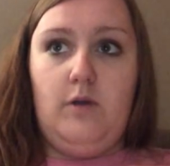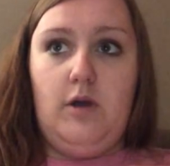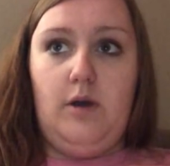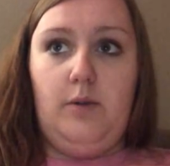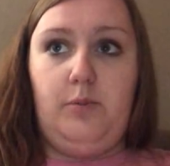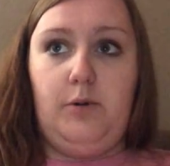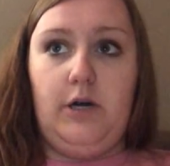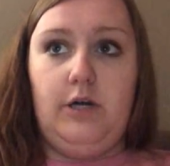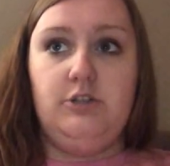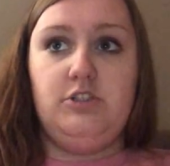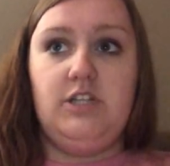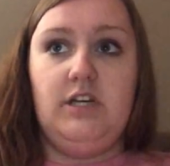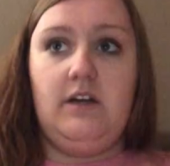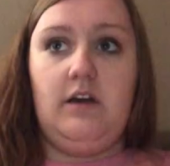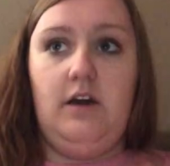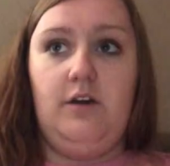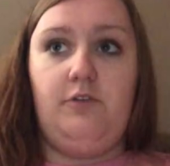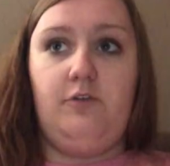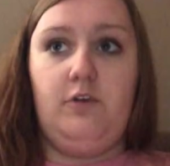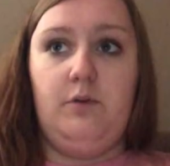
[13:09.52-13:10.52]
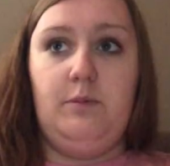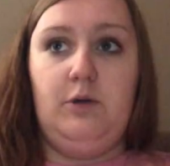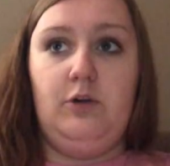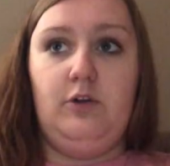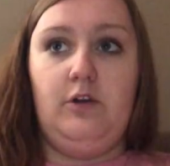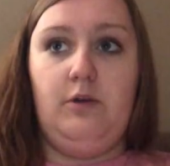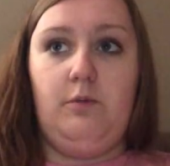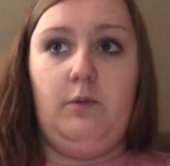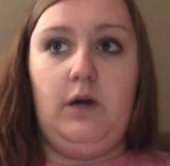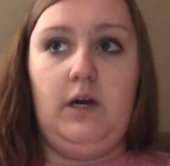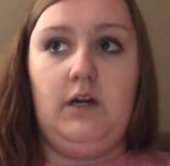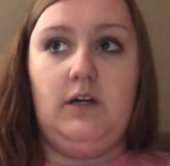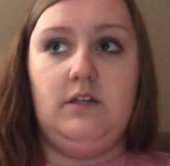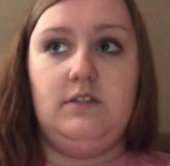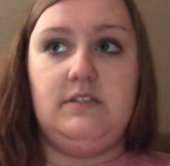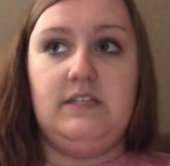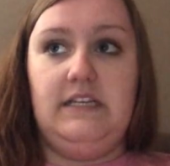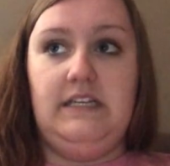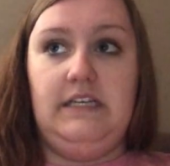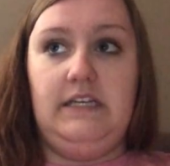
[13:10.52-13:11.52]
Approaching unfamiliar
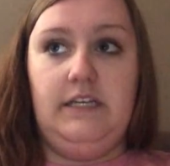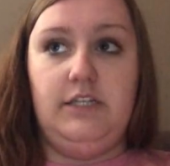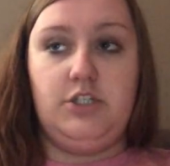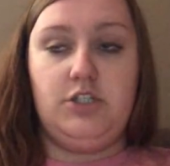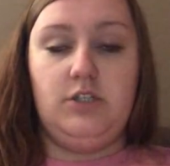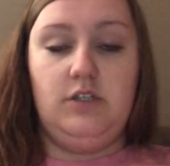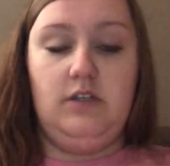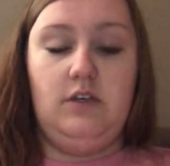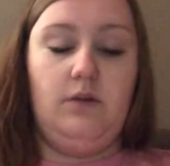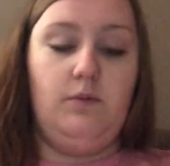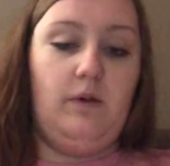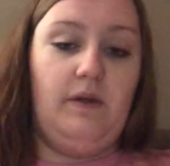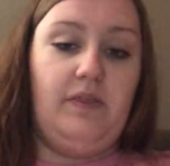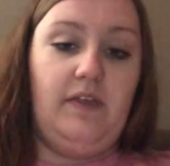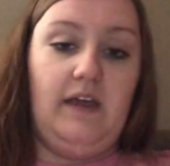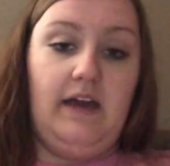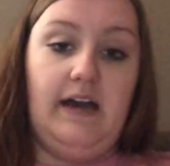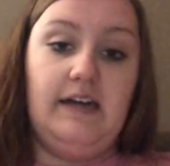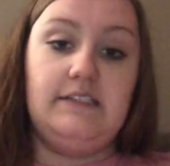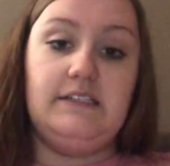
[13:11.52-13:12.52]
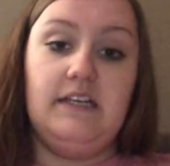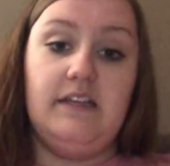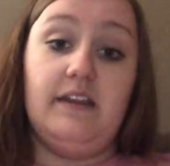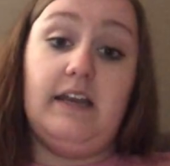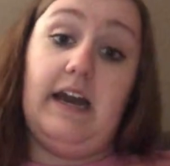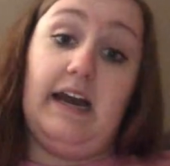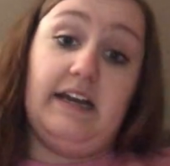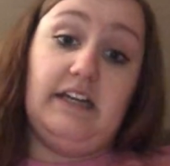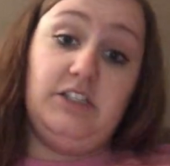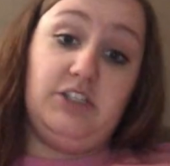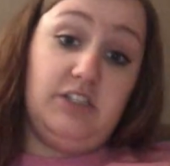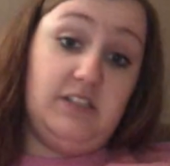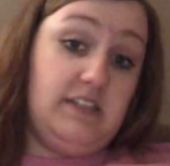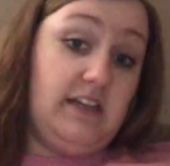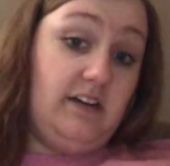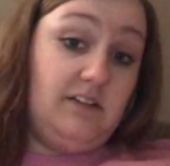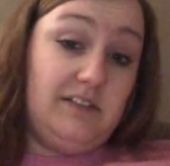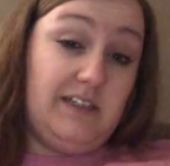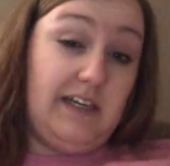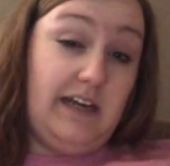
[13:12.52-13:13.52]
words initially with the idea that I can just
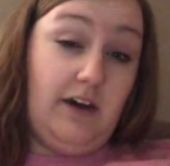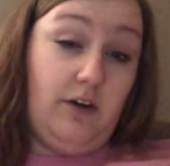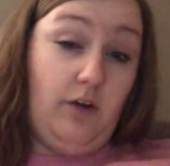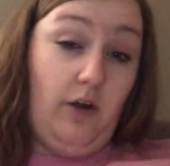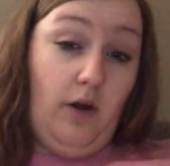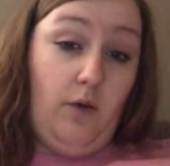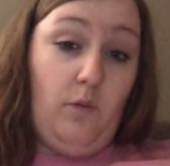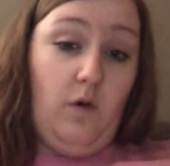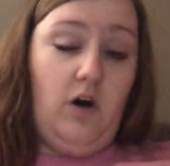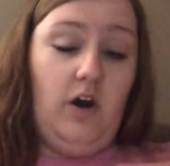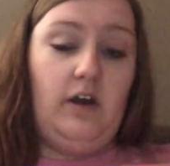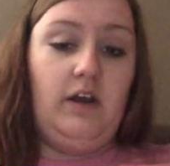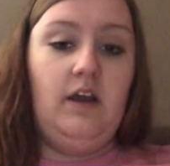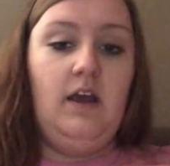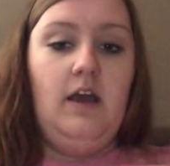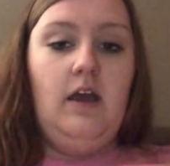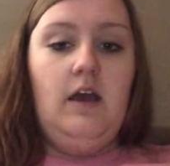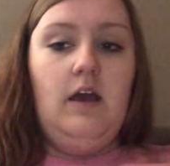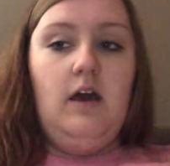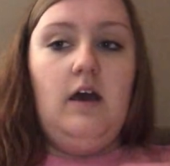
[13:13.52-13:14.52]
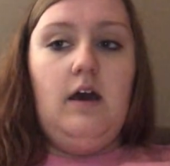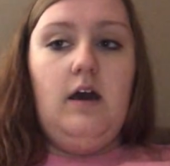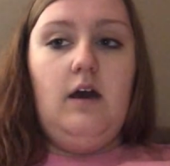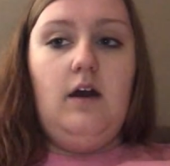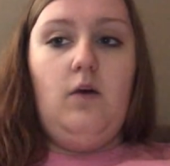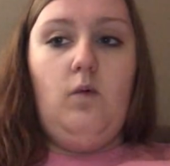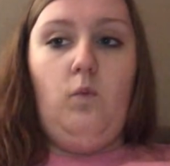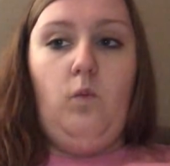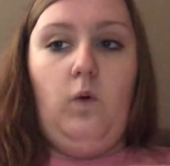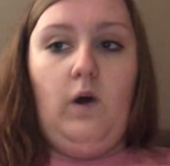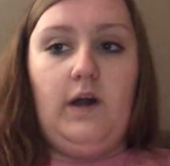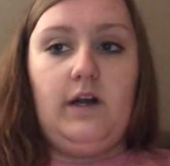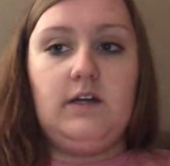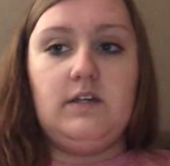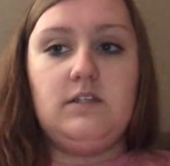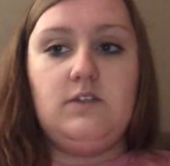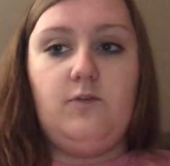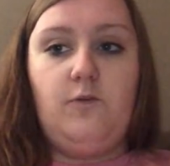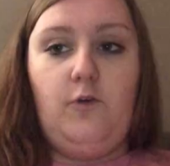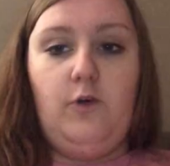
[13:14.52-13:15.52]
sound it out and go on
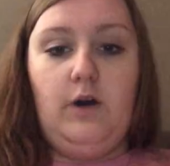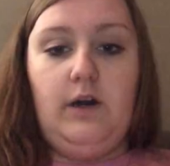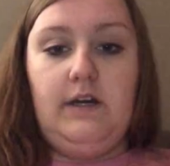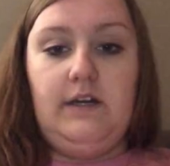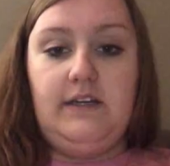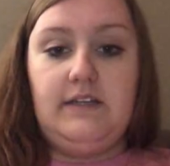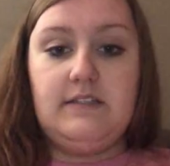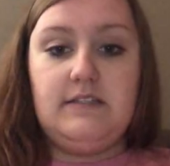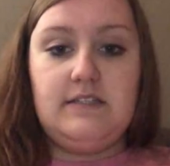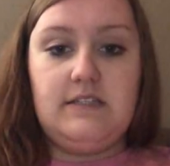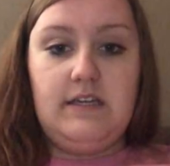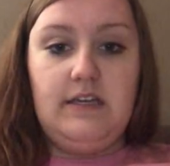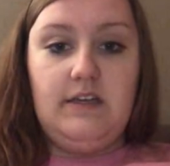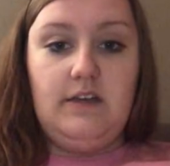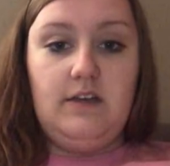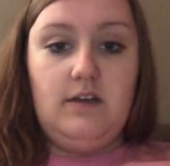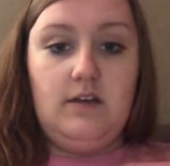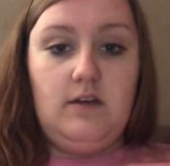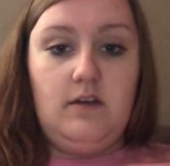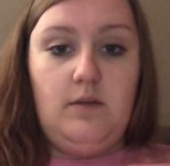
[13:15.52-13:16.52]
works for an extent,